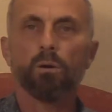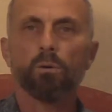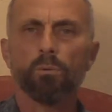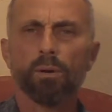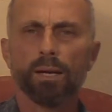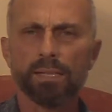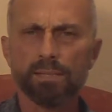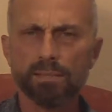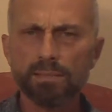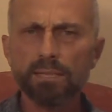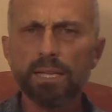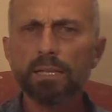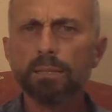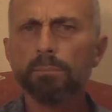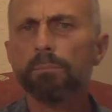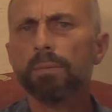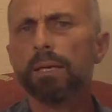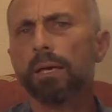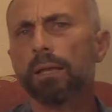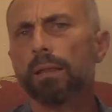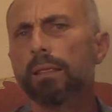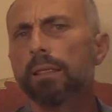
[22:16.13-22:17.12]
Why is that a
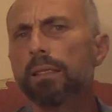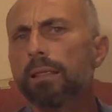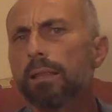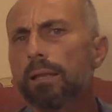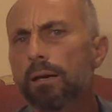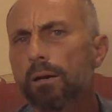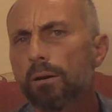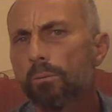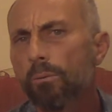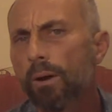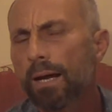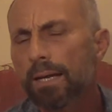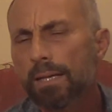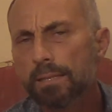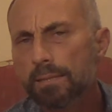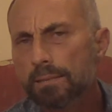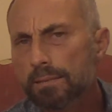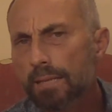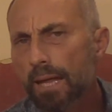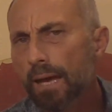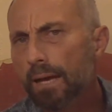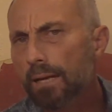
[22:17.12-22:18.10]
myth? Why
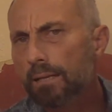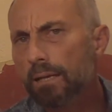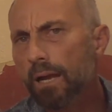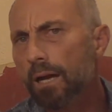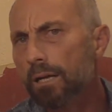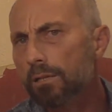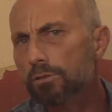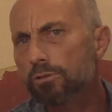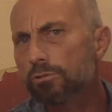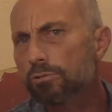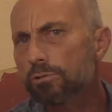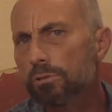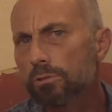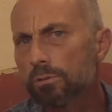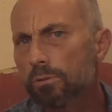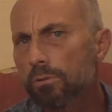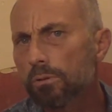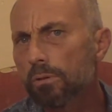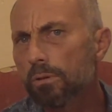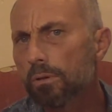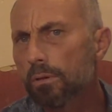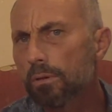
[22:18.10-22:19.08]
is that not
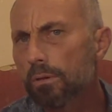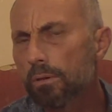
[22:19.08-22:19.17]
true?